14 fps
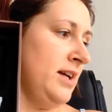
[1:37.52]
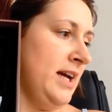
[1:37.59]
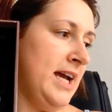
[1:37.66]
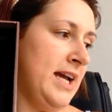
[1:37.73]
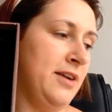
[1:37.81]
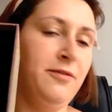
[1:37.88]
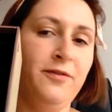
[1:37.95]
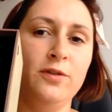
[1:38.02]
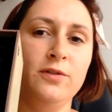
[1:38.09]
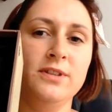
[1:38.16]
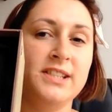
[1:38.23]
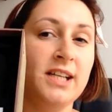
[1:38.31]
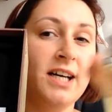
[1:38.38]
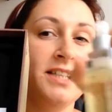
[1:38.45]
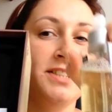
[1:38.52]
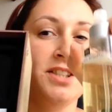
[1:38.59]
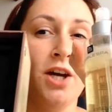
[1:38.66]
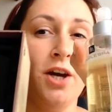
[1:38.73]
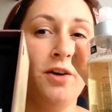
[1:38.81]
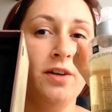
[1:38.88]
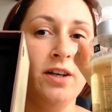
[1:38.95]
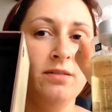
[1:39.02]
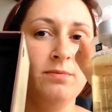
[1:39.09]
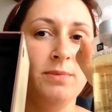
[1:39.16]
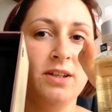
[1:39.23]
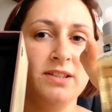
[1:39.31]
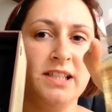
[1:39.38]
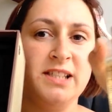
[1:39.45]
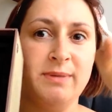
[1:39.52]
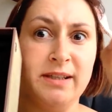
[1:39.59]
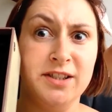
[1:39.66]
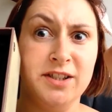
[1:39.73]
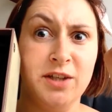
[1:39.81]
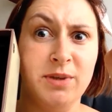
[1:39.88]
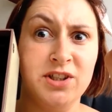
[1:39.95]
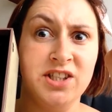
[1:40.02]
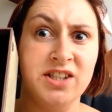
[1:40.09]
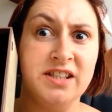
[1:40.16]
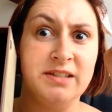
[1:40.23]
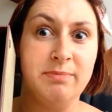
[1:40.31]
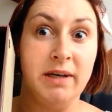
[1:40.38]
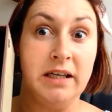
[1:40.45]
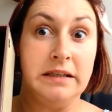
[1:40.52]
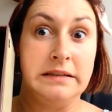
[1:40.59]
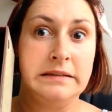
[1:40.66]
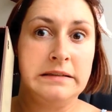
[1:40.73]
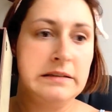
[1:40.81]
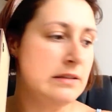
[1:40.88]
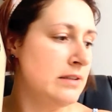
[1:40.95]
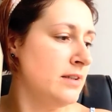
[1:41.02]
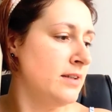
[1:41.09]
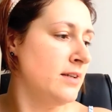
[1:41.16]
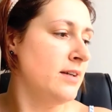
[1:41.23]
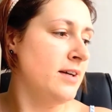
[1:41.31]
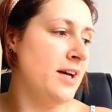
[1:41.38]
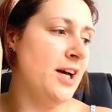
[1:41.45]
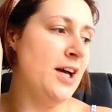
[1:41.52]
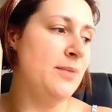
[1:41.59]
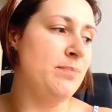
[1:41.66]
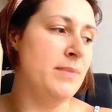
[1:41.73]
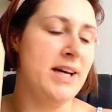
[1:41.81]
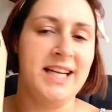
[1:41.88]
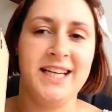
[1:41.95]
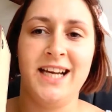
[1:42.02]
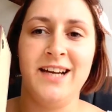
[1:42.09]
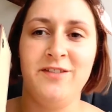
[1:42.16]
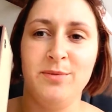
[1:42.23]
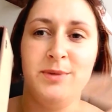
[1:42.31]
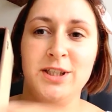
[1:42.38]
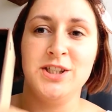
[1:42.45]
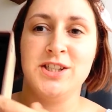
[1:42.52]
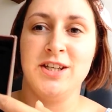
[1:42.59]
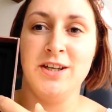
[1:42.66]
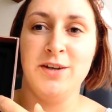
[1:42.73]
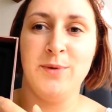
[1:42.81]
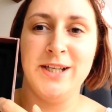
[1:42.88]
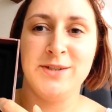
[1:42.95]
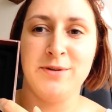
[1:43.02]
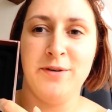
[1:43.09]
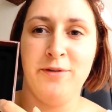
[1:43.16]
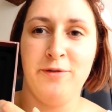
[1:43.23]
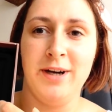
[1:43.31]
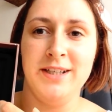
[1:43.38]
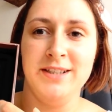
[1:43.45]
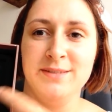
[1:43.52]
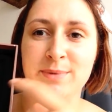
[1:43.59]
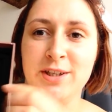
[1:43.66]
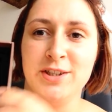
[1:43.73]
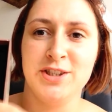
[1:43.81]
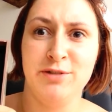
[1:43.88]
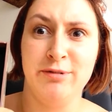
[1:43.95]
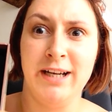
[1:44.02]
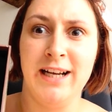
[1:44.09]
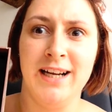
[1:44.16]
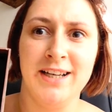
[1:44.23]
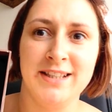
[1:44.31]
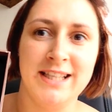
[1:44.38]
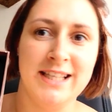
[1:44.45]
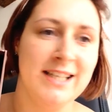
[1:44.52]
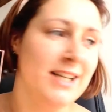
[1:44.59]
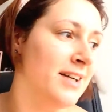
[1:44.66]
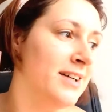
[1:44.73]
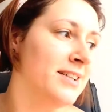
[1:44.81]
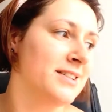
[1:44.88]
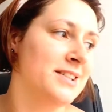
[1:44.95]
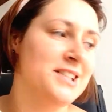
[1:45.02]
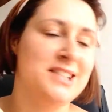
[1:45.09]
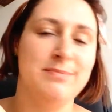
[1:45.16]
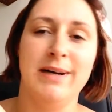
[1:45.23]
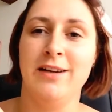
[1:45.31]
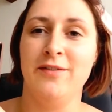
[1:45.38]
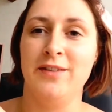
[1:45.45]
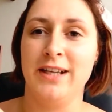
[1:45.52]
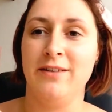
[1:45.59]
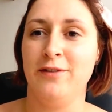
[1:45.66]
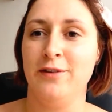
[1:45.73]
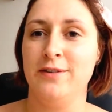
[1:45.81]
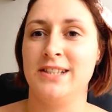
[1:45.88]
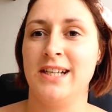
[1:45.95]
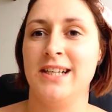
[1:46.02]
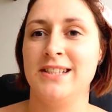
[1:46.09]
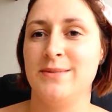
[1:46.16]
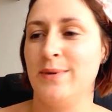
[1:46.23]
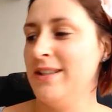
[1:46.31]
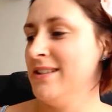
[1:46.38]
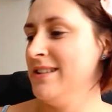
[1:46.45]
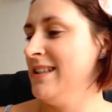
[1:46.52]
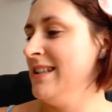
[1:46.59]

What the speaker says: a full-size toner because I spent so much in the spa, and I gave the miniature away to a friend because she really liked the smell of the full-size one.